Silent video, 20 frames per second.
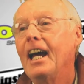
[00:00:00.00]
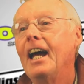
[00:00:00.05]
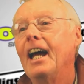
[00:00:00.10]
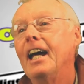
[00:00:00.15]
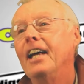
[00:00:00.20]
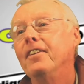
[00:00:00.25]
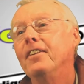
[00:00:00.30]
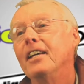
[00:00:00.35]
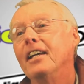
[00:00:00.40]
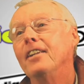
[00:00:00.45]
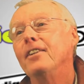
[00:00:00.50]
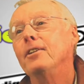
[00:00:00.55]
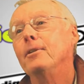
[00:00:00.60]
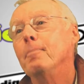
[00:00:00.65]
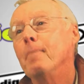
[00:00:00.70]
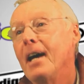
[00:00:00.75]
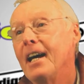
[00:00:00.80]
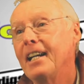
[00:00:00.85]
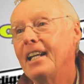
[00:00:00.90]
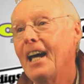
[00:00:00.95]
and then the
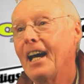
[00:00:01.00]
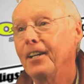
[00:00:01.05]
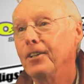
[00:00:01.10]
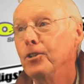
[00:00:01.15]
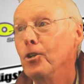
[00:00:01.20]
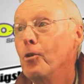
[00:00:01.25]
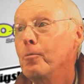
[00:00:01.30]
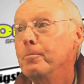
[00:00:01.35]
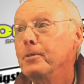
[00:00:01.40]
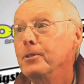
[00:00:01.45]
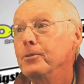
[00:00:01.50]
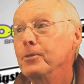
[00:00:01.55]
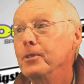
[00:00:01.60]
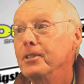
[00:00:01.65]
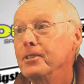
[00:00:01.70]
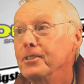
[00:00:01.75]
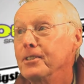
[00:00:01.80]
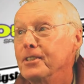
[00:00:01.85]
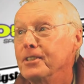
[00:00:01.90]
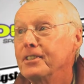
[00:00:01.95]
Manhattan Open
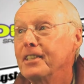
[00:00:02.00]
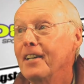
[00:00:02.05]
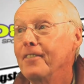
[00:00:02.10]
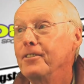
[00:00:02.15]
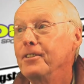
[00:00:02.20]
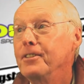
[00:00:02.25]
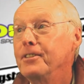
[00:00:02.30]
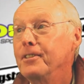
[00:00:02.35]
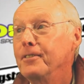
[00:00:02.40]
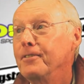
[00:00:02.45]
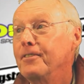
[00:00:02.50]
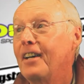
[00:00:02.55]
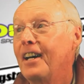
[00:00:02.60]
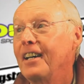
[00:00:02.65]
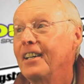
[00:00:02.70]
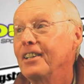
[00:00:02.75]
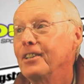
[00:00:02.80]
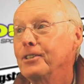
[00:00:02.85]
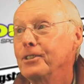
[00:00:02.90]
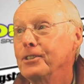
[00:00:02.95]
was the seventh and
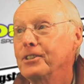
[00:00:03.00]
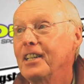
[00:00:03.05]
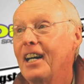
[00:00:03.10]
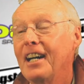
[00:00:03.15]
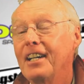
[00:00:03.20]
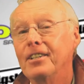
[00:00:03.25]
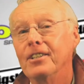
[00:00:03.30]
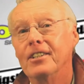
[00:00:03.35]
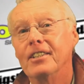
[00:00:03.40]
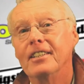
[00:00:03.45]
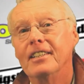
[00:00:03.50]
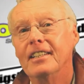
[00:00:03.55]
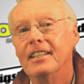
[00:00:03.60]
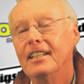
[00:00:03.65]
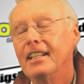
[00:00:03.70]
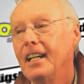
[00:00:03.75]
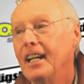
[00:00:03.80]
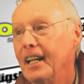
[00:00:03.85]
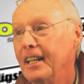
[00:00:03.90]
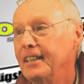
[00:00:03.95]
final decider,
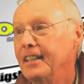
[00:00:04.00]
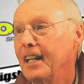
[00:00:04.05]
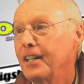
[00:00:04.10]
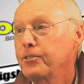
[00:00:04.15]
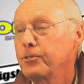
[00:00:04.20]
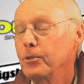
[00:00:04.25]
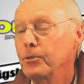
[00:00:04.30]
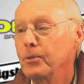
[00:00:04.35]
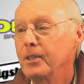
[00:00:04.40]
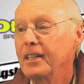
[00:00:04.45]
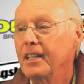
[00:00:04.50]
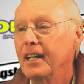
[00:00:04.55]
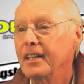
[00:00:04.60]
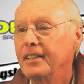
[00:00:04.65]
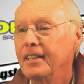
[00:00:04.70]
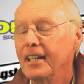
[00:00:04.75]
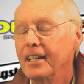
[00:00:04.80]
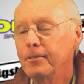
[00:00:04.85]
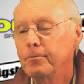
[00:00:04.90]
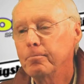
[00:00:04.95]
and that's when we had
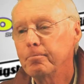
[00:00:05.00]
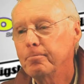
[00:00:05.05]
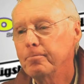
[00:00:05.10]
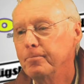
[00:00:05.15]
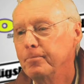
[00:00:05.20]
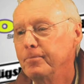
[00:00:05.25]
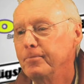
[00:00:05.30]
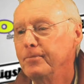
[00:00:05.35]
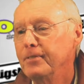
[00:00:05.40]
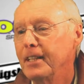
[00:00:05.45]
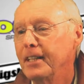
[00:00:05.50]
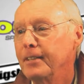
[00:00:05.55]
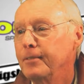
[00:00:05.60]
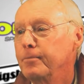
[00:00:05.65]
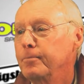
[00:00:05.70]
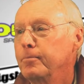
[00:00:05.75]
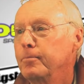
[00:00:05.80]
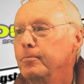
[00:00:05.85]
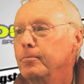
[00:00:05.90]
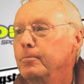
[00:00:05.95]
that that
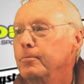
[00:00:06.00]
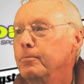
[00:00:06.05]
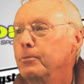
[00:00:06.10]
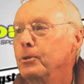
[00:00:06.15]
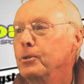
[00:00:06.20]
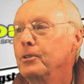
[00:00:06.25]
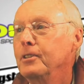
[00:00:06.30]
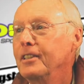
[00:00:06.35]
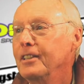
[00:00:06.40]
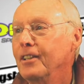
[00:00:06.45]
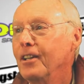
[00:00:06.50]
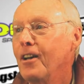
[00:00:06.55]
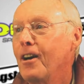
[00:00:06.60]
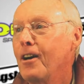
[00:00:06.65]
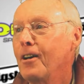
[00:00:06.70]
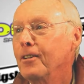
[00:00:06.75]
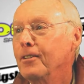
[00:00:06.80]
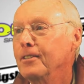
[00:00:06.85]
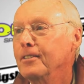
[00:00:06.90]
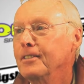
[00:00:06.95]
brutally
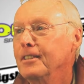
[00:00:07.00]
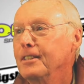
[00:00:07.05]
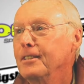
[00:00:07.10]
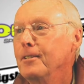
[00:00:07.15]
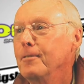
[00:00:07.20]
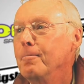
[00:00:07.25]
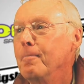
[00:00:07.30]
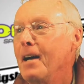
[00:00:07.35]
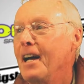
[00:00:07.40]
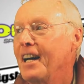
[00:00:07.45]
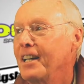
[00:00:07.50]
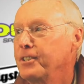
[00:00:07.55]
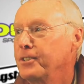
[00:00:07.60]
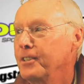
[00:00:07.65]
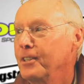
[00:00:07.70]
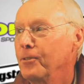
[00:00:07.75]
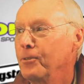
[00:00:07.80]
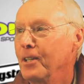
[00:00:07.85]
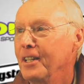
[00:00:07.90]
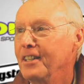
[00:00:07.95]
long match
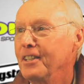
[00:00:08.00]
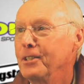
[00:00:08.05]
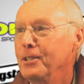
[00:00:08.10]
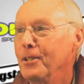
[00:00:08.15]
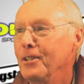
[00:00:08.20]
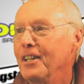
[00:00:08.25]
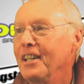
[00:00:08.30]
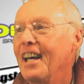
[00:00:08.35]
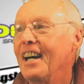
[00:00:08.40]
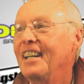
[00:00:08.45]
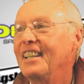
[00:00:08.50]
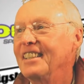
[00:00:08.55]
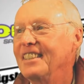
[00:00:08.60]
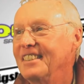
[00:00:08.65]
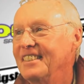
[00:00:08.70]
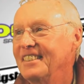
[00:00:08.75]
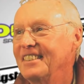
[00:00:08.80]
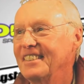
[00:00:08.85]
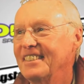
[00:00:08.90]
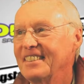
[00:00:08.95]
that went into the night,
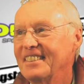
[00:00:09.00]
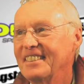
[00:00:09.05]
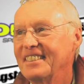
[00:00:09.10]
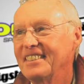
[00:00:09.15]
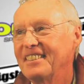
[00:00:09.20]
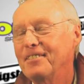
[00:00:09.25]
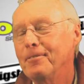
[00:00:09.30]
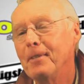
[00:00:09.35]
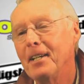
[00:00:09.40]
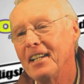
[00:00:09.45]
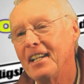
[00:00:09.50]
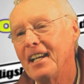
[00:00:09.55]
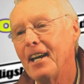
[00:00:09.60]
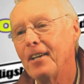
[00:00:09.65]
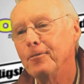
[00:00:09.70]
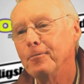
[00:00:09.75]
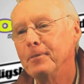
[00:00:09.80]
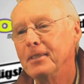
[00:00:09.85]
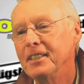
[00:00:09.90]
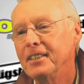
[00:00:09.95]

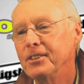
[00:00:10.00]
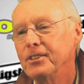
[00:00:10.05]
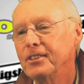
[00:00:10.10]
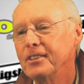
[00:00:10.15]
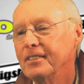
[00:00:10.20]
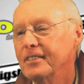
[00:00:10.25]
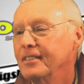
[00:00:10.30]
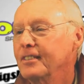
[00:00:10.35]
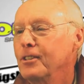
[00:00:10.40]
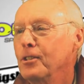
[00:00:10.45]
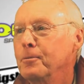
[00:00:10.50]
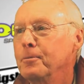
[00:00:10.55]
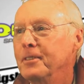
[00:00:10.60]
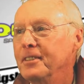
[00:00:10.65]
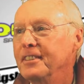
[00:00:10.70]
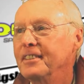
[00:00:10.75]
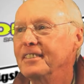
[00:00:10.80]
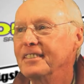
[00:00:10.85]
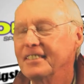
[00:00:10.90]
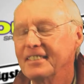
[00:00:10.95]
Manhattan Beach
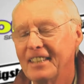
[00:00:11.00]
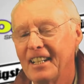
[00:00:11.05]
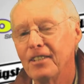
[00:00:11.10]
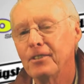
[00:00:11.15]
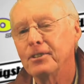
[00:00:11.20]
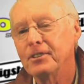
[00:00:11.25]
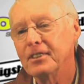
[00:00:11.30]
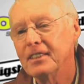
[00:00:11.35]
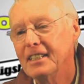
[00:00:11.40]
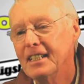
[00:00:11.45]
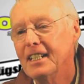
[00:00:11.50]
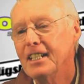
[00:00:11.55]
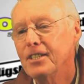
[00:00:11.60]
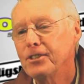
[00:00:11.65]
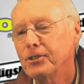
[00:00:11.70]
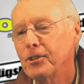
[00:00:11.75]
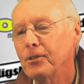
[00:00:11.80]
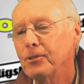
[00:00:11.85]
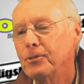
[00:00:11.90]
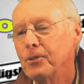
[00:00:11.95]
Open. That oh.
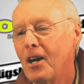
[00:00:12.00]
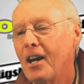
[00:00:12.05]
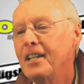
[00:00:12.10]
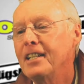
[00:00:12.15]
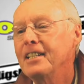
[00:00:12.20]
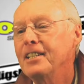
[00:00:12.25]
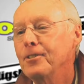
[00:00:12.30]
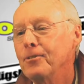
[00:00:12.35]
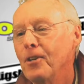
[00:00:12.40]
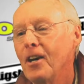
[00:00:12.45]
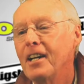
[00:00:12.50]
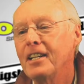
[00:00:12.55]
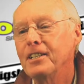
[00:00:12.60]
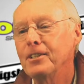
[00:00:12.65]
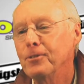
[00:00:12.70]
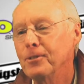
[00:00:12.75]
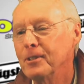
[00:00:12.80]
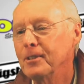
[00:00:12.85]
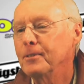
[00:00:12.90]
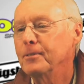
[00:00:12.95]
was, so Ronnie and Ronnie
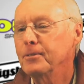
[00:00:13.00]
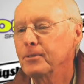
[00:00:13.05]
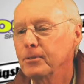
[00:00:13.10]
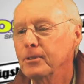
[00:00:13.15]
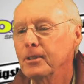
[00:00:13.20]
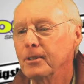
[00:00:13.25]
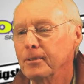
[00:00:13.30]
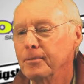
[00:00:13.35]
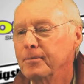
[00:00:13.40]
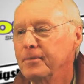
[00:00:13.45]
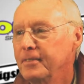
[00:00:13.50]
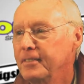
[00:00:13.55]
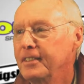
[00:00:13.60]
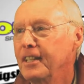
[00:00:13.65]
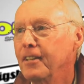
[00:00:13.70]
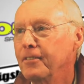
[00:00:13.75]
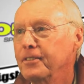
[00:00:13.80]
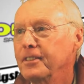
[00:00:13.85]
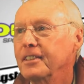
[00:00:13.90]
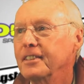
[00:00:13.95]
were, were
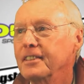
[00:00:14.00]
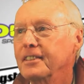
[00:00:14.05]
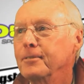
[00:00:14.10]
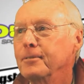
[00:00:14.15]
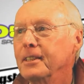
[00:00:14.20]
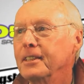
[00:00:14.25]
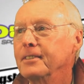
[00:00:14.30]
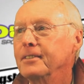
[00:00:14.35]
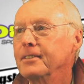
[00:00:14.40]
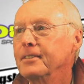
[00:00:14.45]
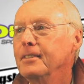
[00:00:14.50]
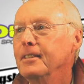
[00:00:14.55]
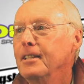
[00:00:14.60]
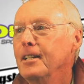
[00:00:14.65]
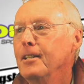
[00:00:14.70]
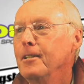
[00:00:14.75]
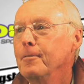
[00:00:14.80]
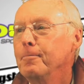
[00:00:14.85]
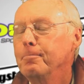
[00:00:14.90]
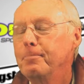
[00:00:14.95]
definitely
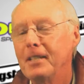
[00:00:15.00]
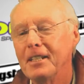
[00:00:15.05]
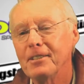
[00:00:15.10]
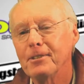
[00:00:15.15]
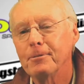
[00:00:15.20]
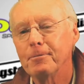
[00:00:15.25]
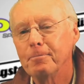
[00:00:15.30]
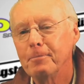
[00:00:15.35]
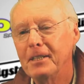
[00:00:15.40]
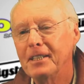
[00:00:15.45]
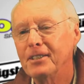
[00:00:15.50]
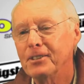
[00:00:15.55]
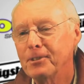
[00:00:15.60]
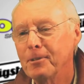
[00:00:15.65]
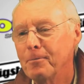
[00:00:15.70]
big, biggest